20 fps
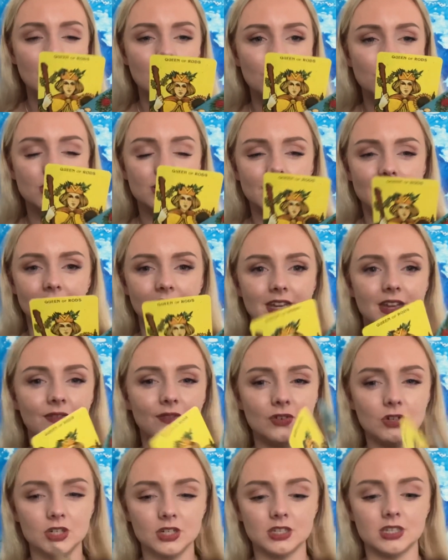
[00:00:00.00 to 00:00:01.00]
Or, like,
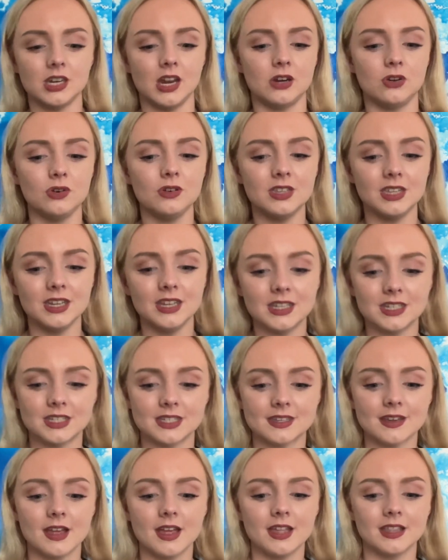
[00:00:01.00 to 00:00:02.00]
even just... I don't think
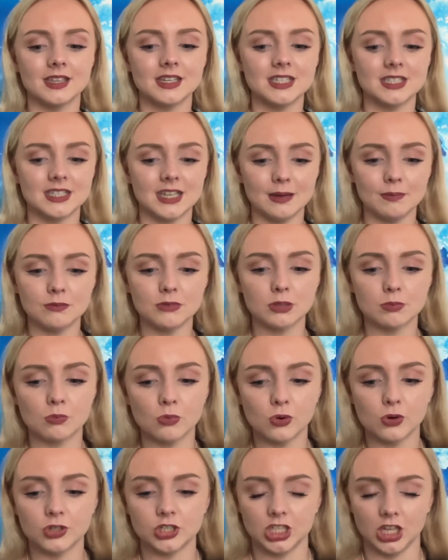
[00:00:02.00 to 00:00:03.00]
it's... This seems
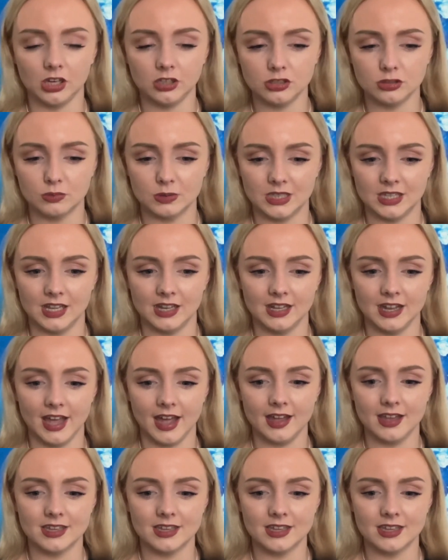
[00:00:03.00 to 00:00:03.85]
more genuine than that.